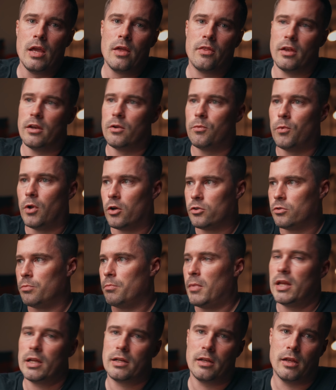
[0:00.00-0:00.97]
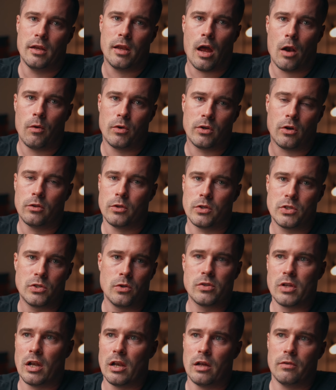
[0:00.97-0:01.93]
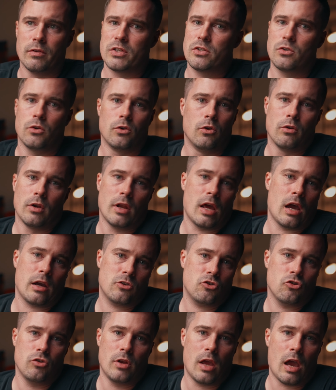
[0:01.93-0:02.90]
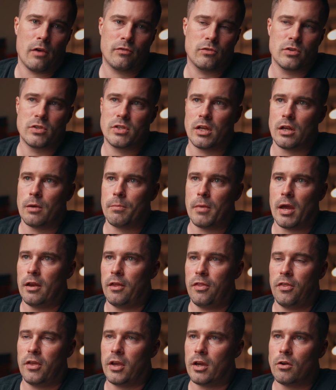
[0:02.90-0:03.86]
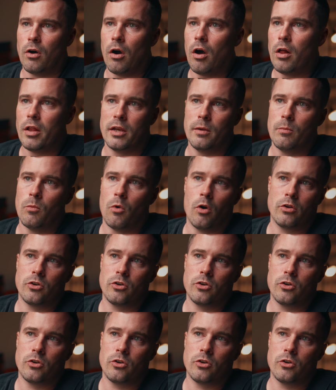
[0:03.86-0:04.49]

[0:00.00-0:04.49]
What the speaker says: then it will automatically inherit all those user levels. So you don't actually have to set up anything at all anymore.